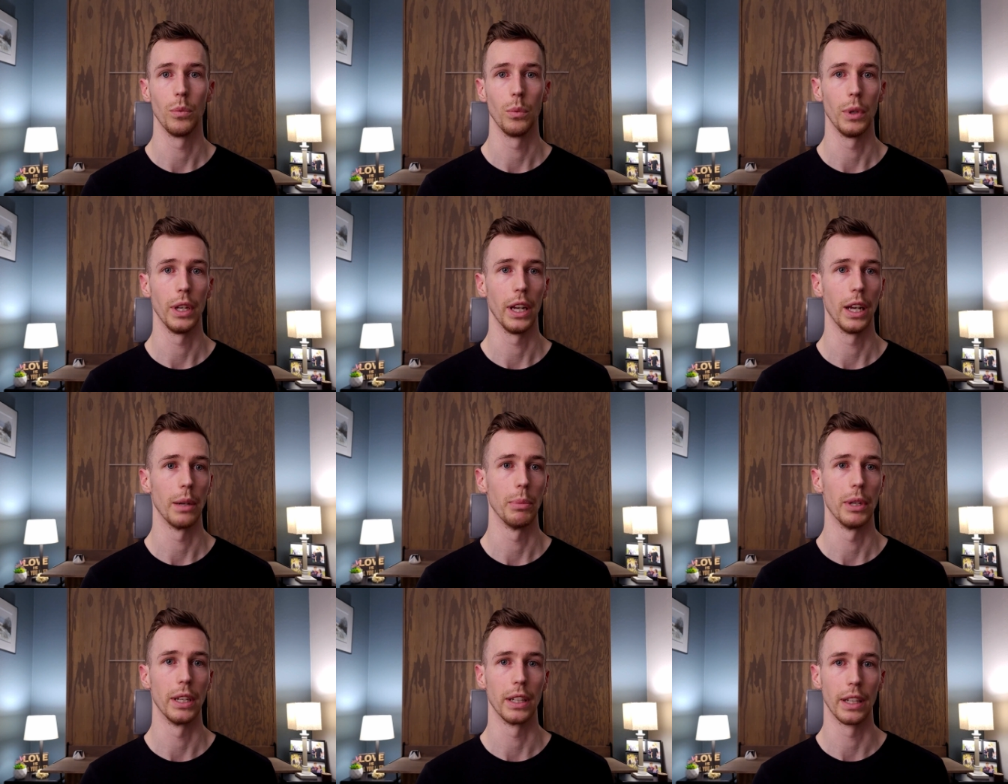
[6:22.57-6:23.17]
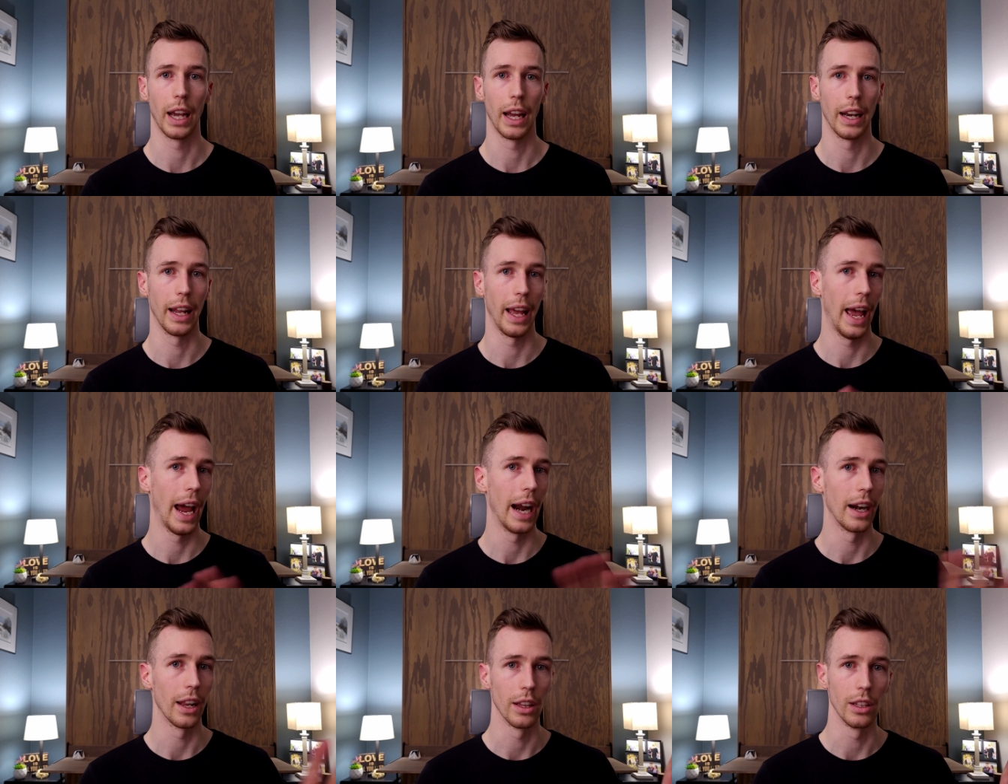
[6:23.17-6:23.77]
We had been kind
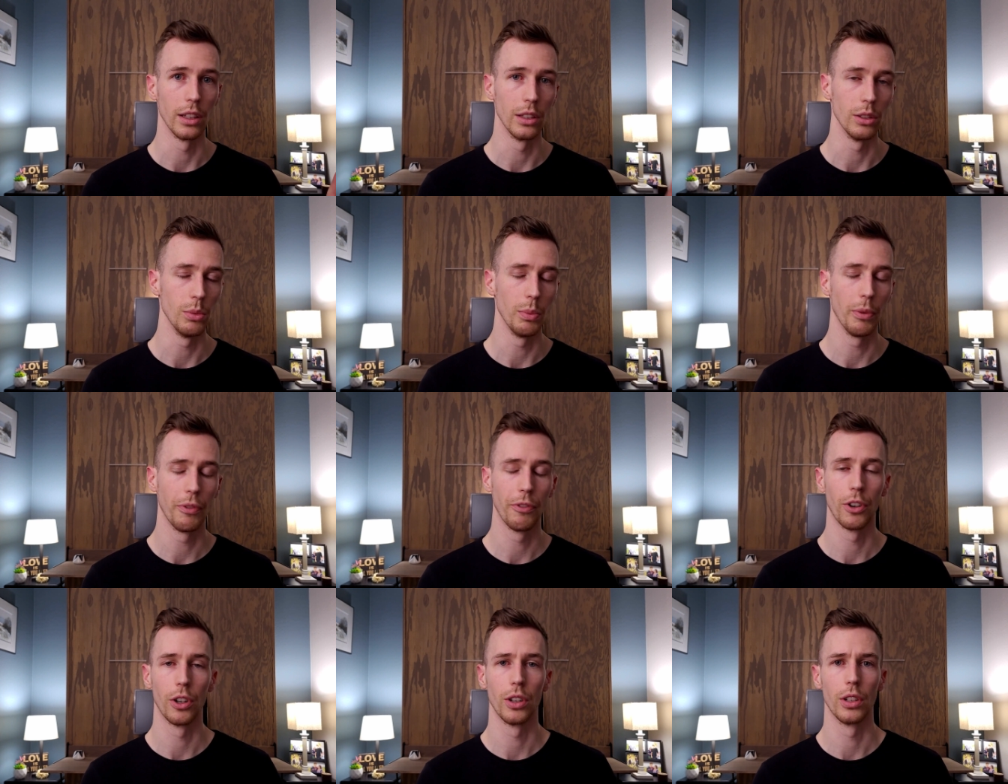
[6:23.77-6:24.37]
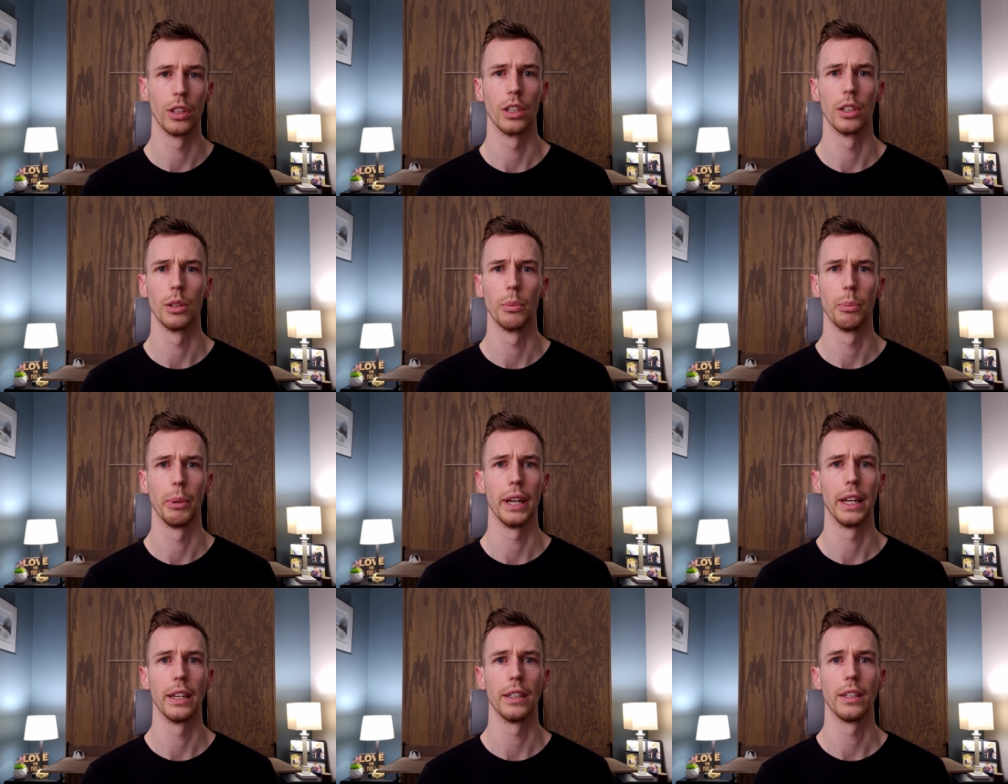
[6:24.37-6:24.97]
of out of the loop for a little
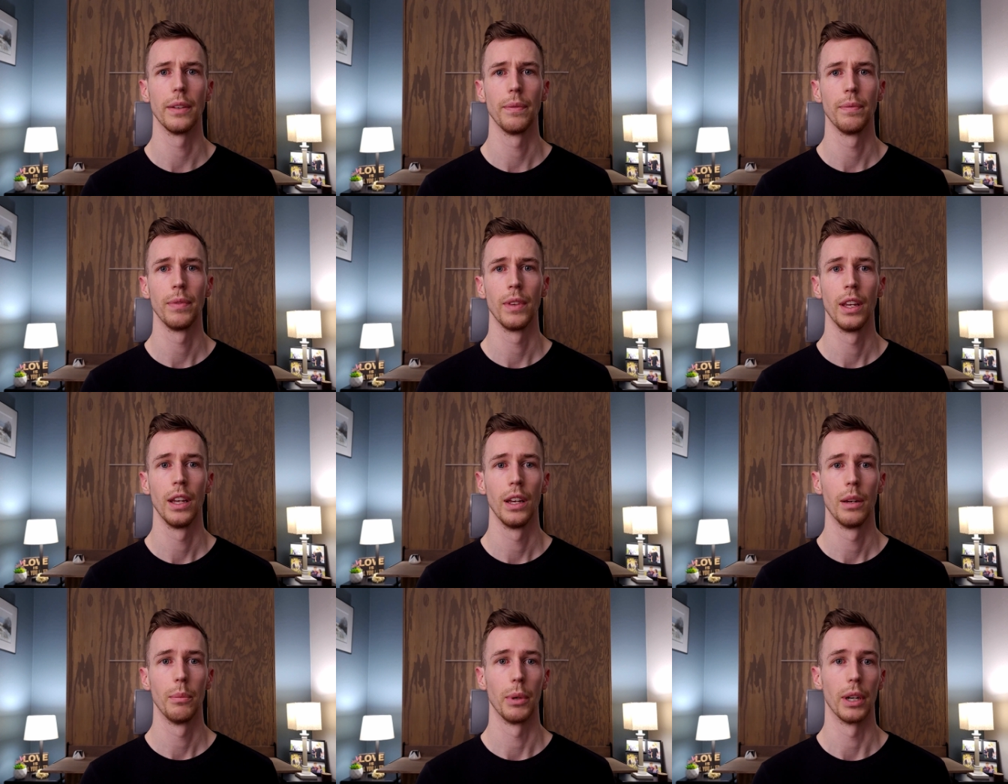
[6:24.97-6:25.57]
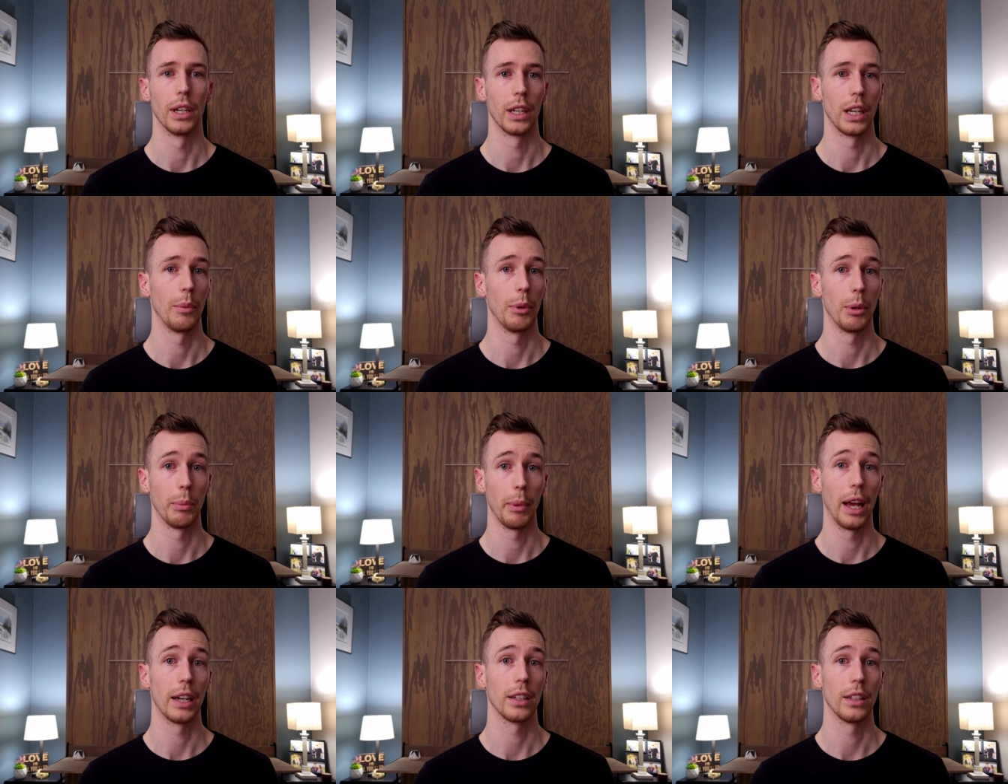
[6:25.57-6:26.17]
bit, but
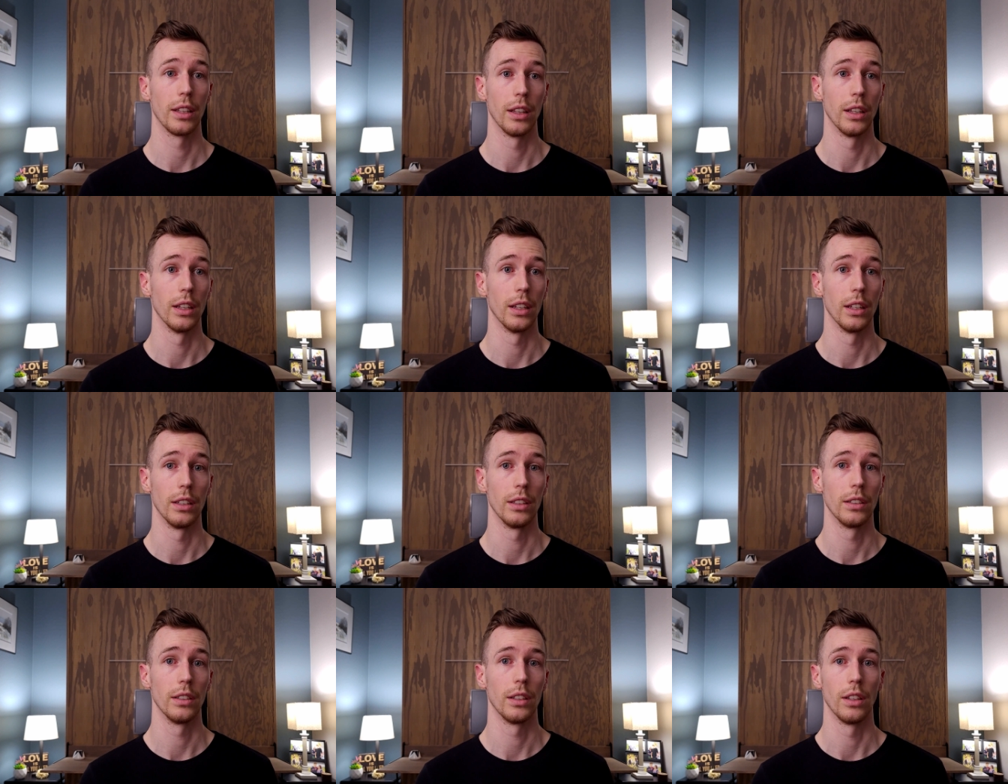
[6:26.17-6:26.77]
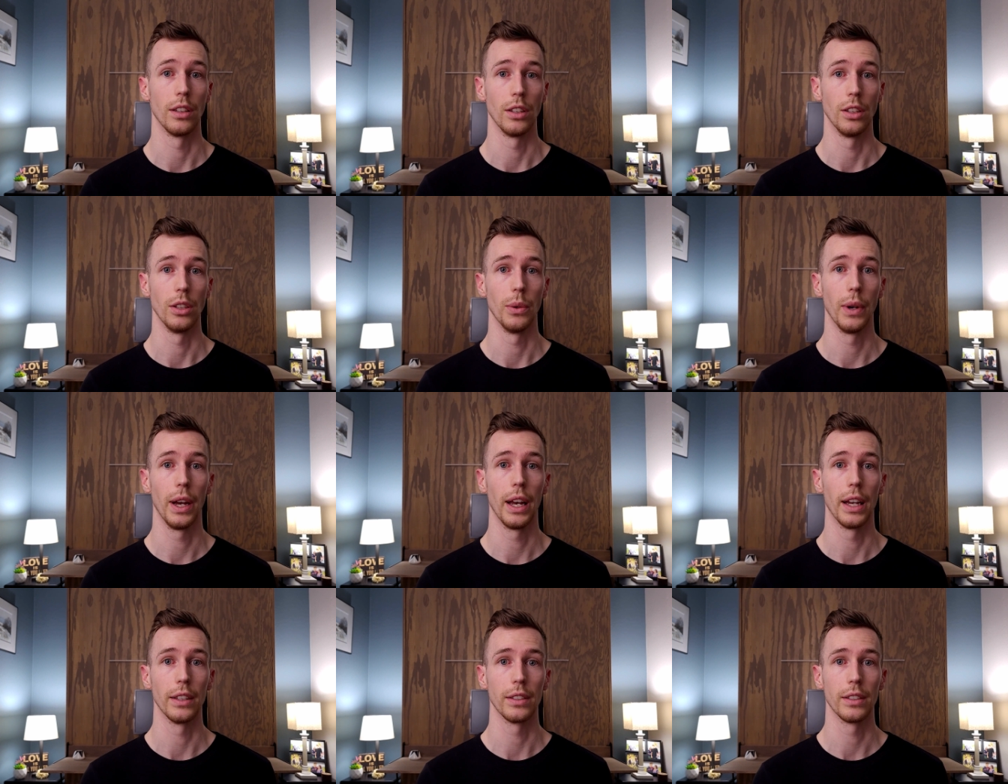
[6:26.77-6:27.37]
coming back to the
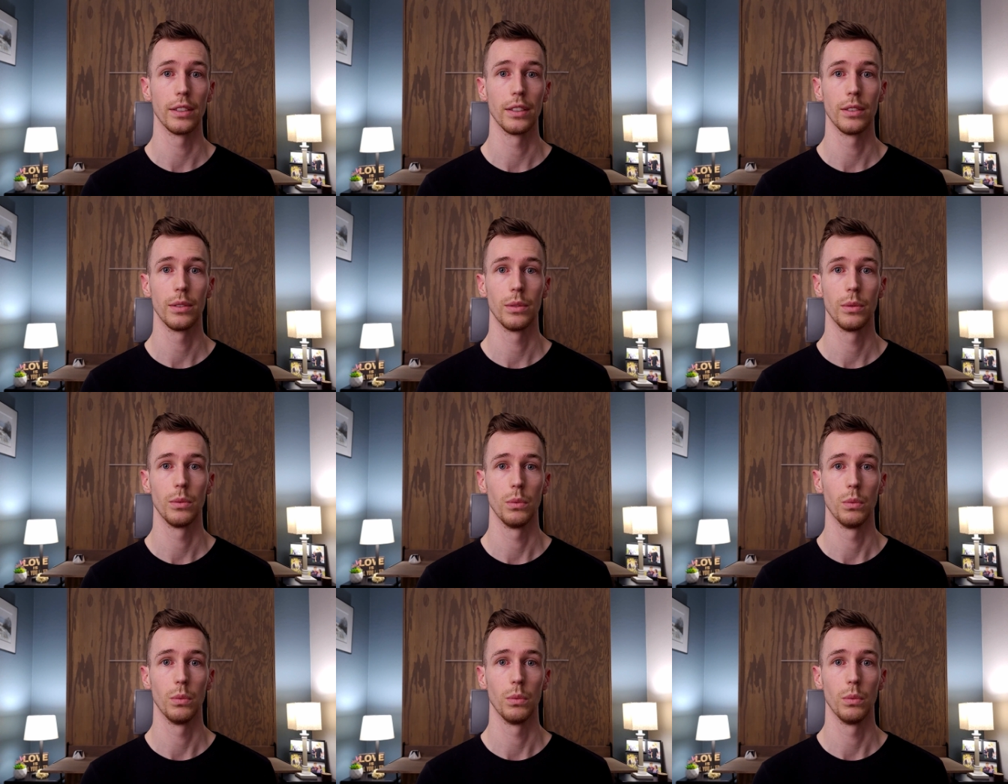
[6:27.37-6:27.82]
US